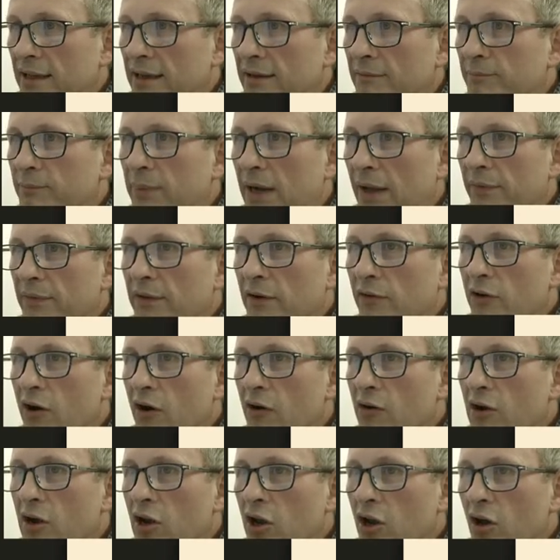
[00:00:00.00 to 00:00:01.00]
but there are
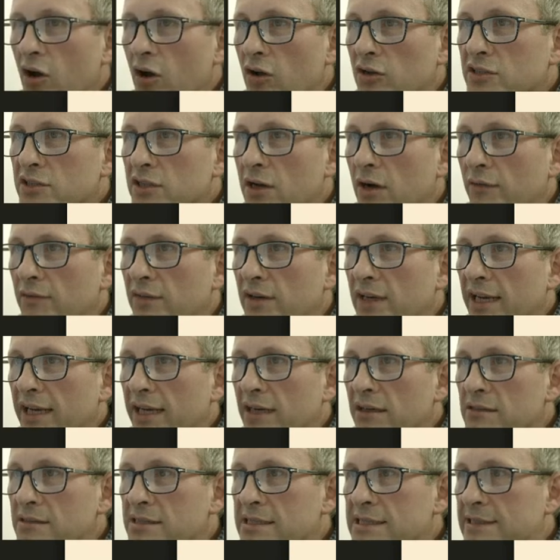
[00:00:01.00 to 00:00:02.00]
a lot of
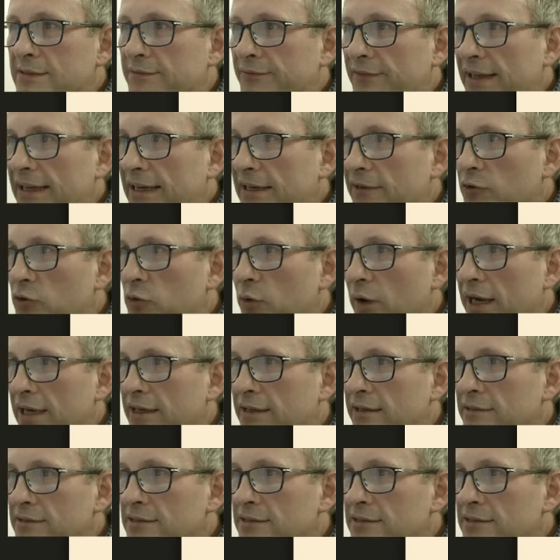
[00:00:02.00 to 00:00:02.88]
little spheroid